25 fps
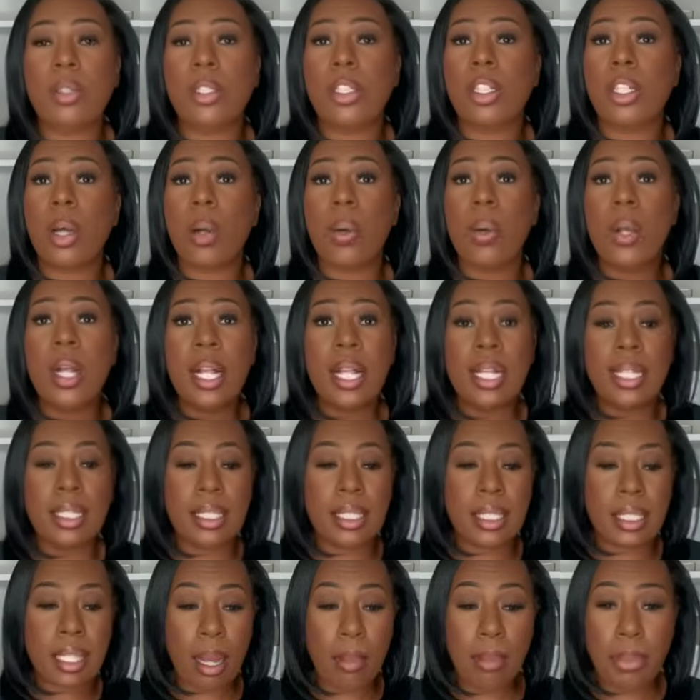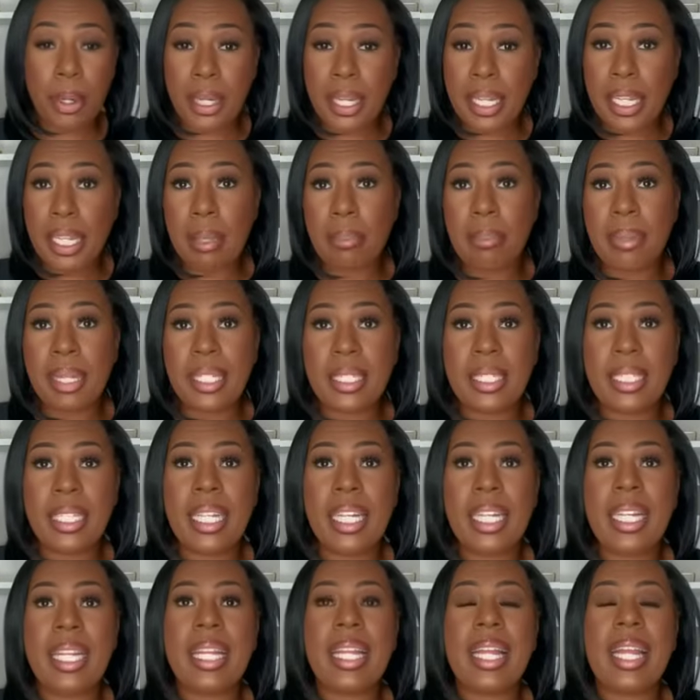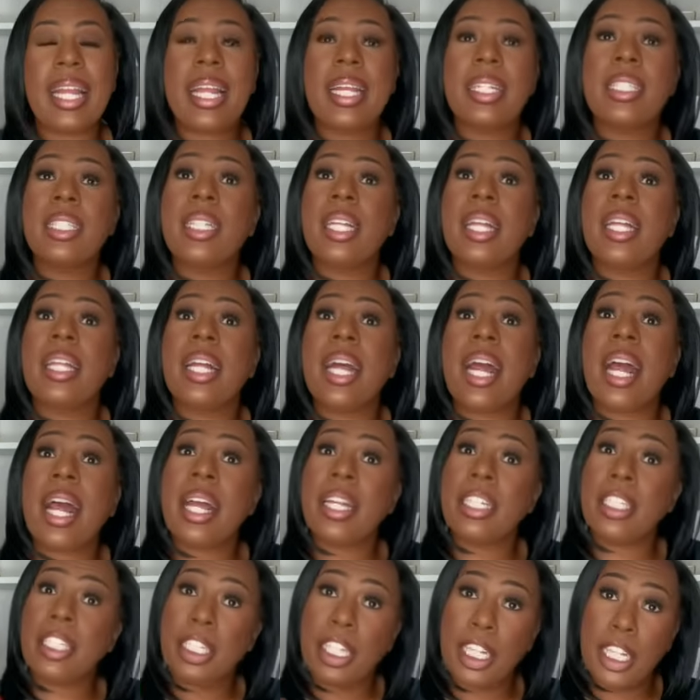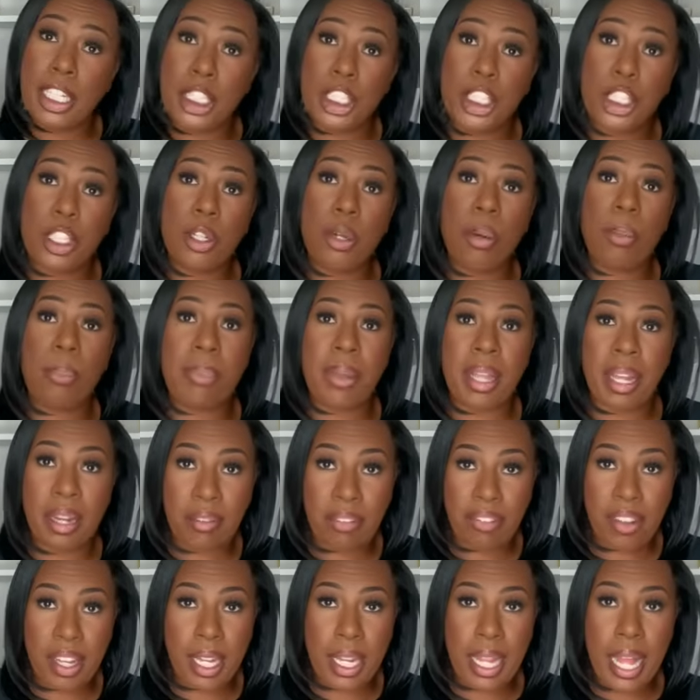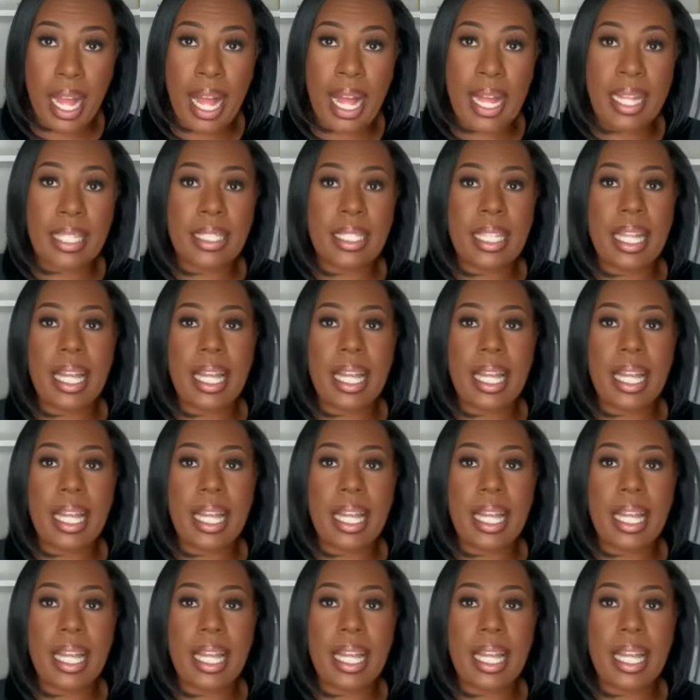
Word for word: So summer E B T is an additional benefit, guys.